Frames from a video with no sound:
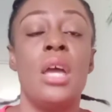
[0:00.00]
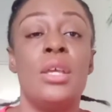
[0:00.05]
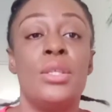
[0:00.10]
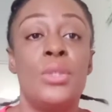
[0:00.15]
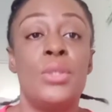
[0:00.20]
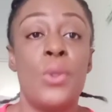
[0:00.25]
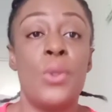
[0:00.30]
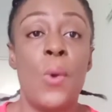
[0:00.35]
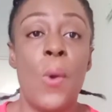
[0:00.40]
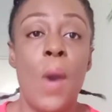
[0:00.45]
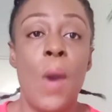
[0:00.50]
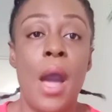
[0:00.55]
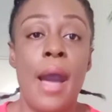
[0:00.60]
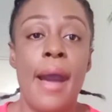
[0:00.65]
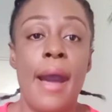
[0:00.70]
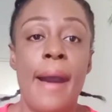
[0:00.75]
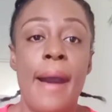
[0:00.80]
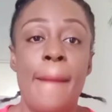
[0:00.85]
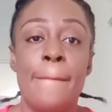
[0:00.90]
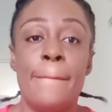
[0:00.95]
So
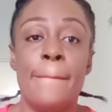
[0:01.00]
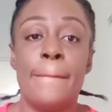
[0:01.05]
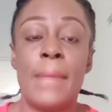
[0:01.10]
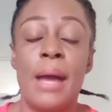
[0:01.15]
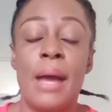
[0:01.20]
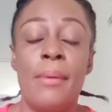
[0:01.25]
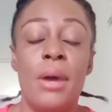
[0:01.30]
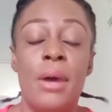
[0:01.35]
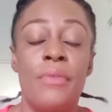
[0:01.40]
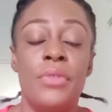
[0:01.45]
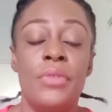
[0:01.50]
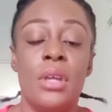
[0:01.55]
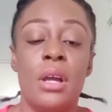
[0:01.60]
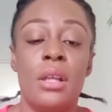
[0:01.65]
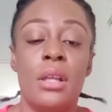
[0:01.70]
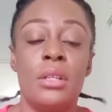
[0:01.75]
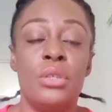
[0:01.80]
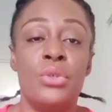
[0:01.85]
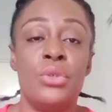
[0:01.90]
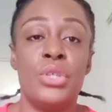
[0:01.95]
I'm of the
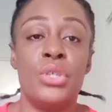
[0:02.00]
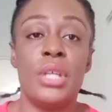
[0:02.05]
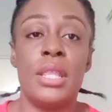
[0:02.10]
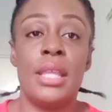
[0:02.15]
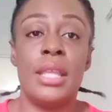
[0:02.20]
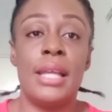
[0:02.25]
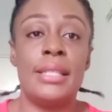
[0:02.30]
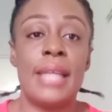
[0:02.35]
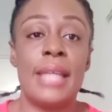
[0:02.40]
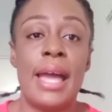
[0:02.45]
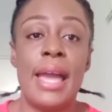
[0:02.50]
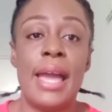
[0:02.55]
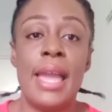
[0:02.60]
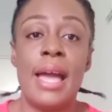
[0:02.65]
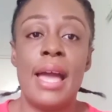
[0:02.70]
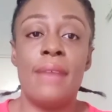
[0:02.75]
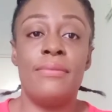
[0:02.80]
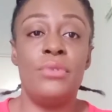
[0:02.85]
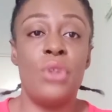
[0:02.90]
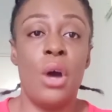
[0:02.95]
conclusion that I have